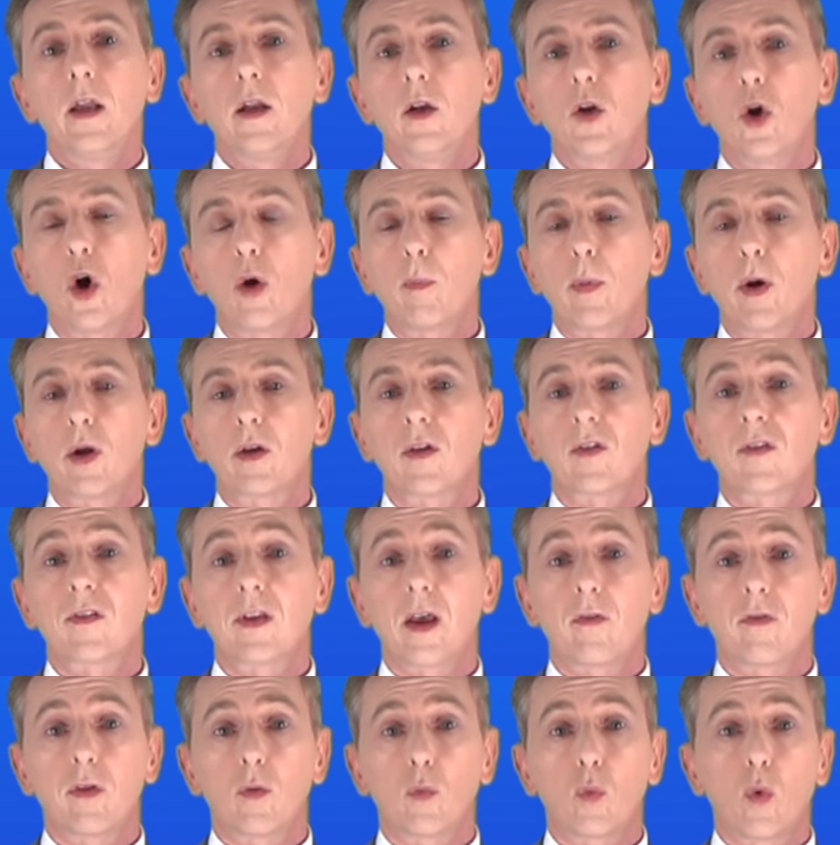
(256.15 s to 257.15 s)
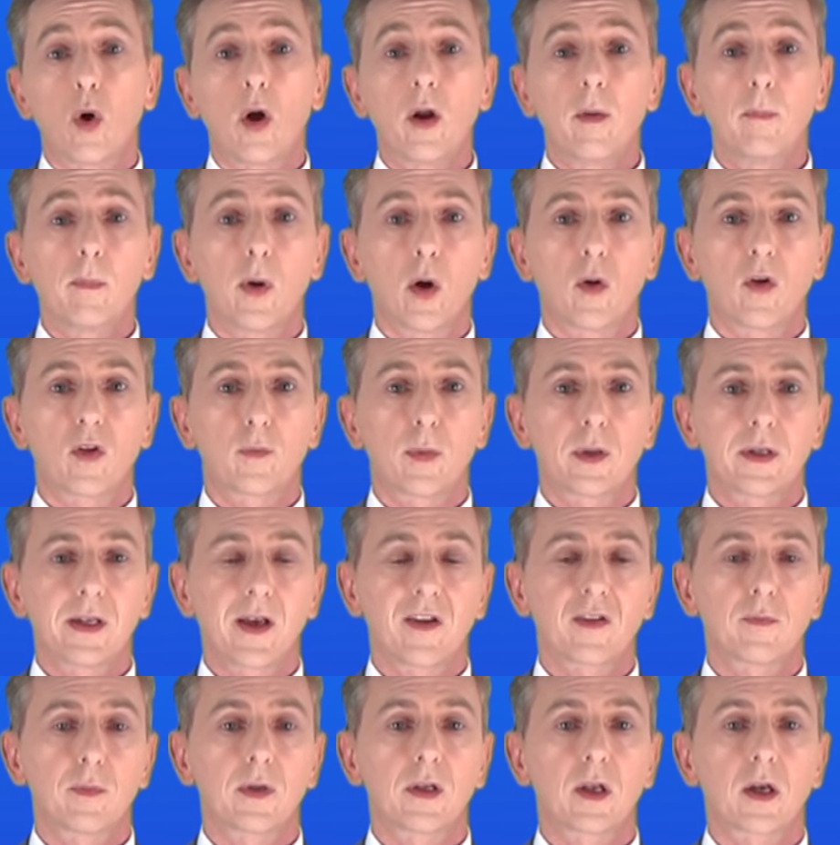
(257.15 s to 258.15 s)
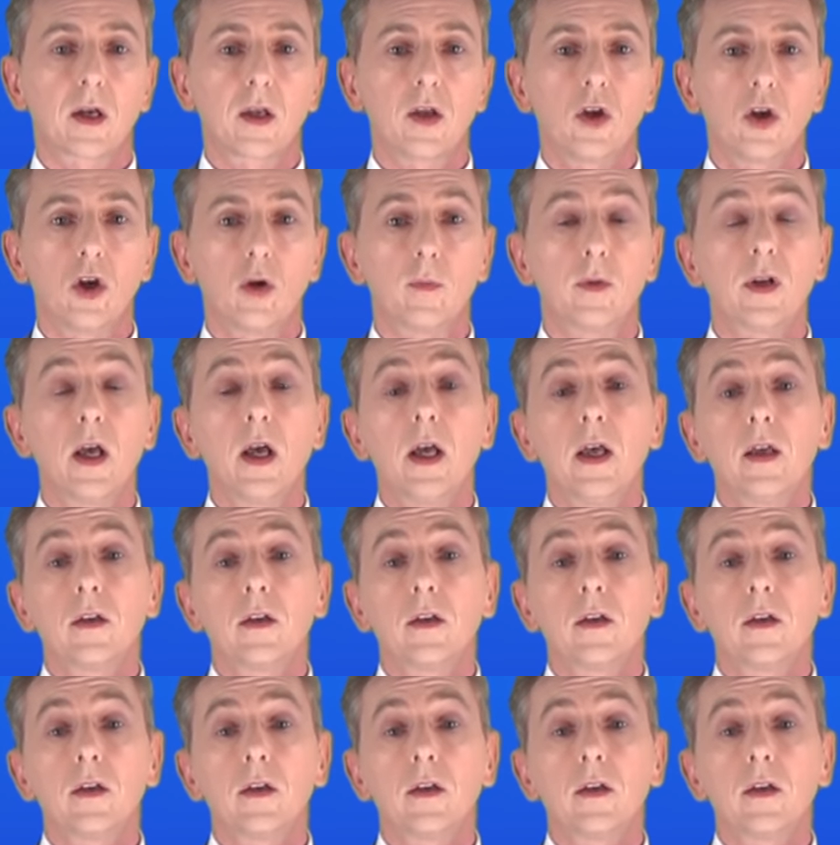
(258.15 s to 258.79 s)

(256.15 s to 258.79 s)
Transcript: 0.71 moles per decimeter cubed